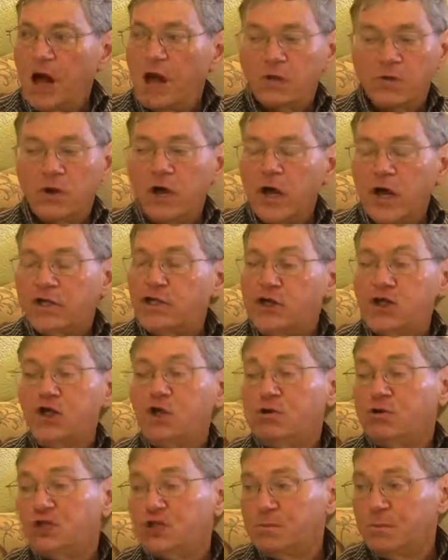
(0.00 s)
a
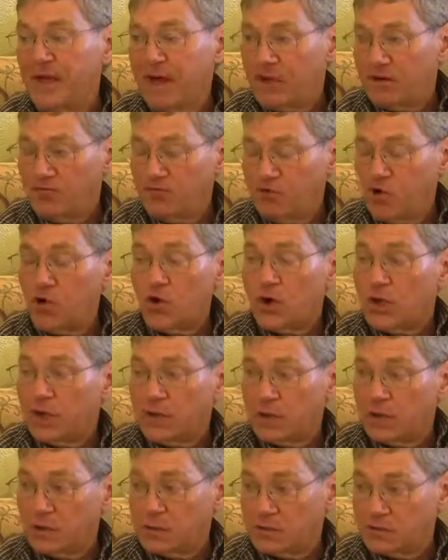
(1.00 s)
huge amount of
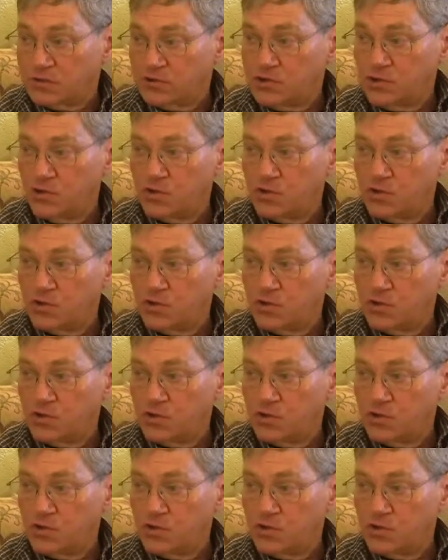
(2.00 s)
oil